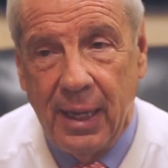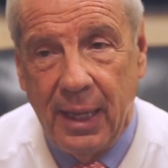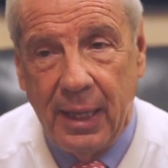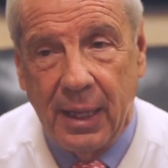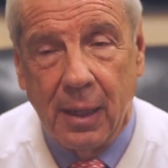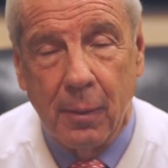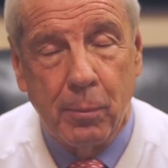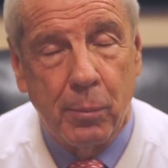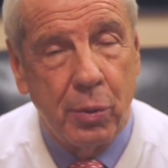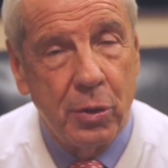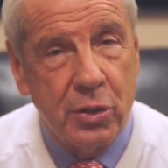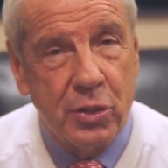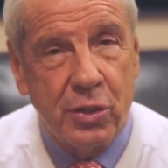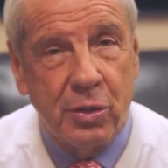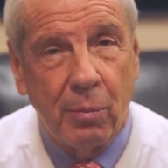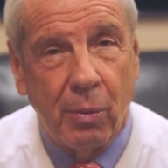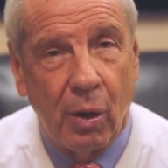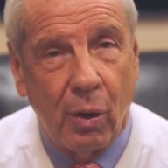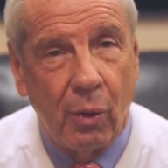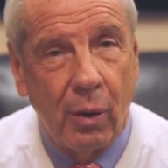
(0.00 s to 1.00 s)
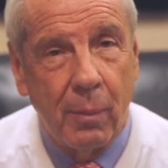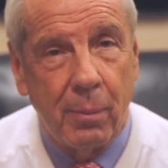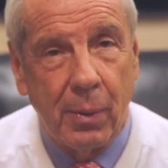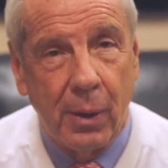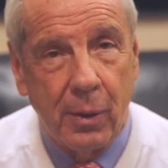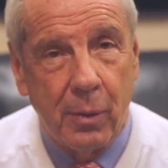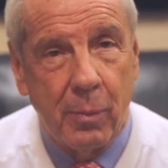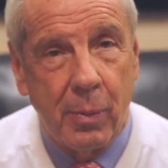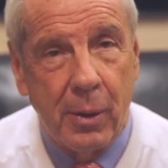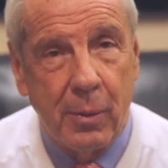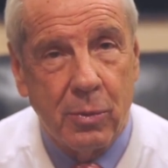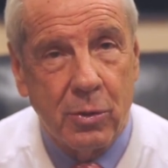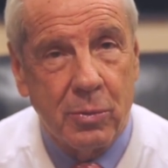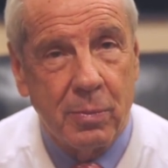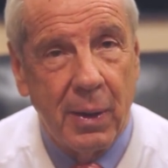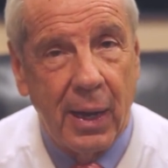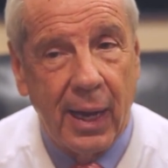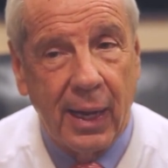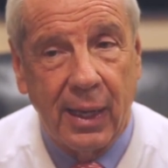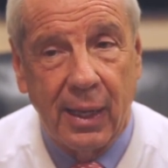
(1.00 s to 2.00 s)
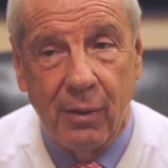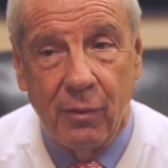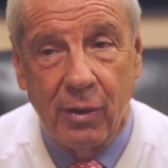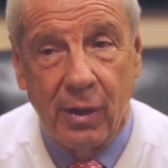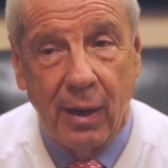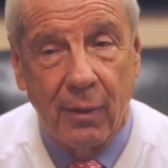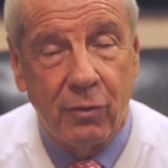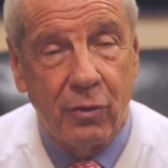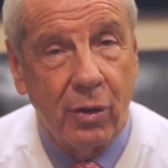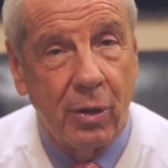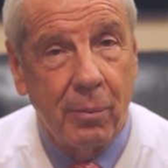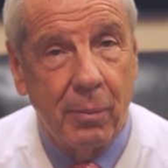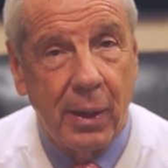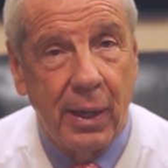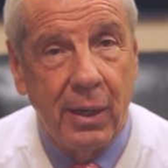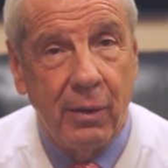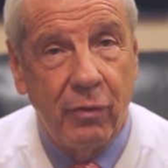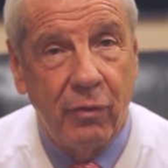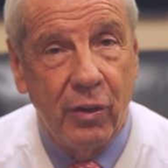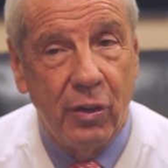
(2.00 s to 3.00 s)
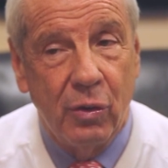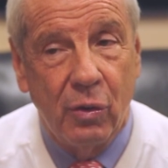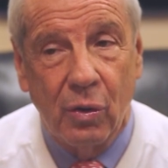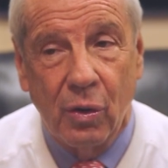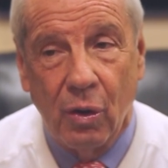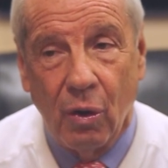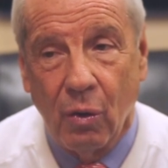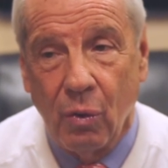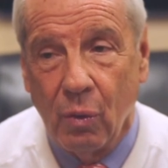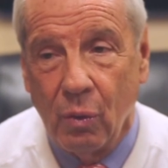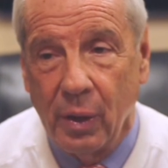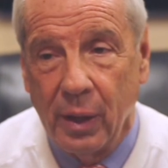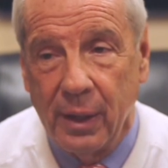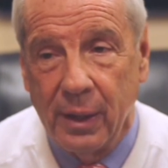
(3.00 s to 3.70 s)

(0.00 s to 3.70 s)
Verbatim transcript: he can push the ball up other people's back even after a made field goal.